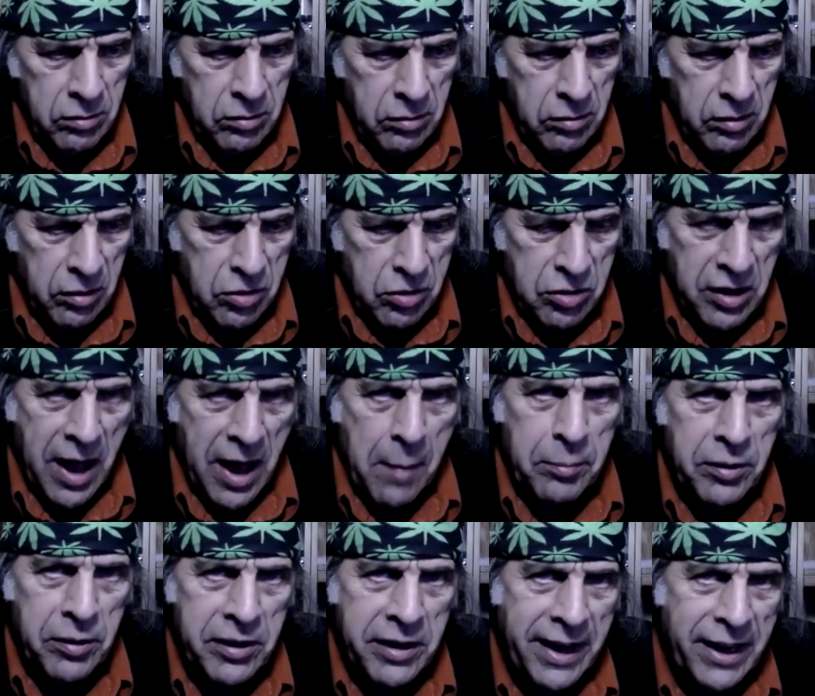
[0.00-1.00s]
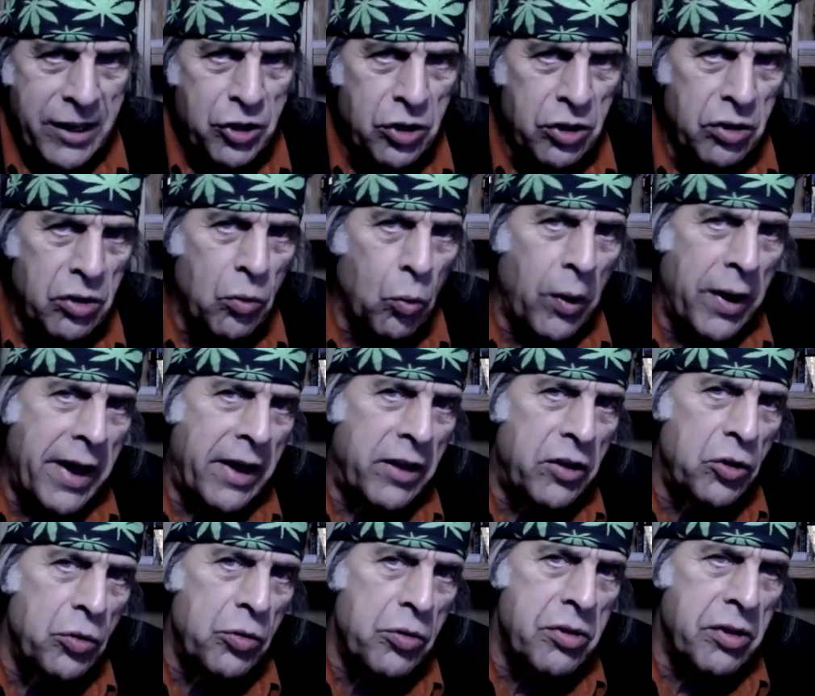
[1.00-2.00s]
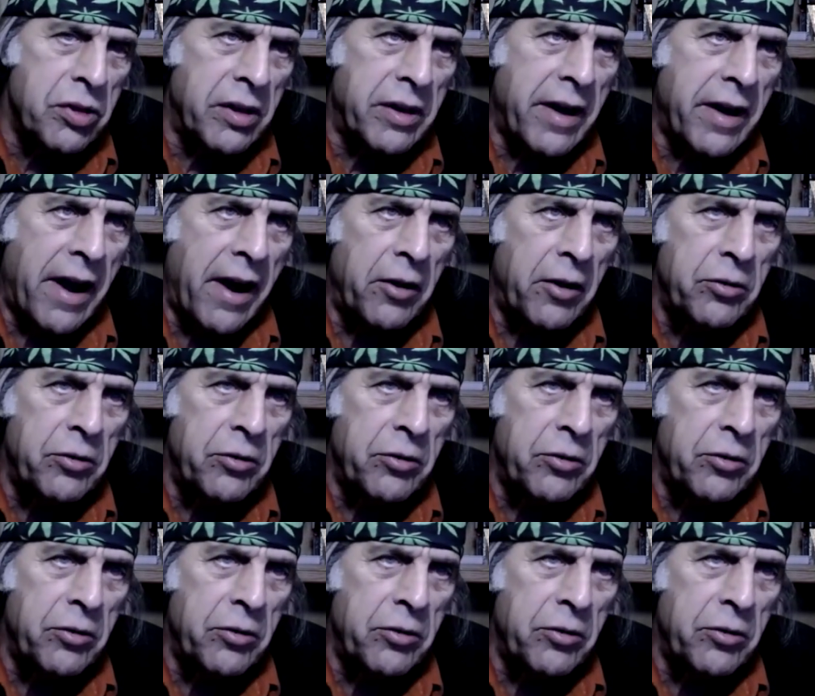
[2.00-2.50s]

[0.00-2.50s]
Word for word: It's the application, the way I use the cards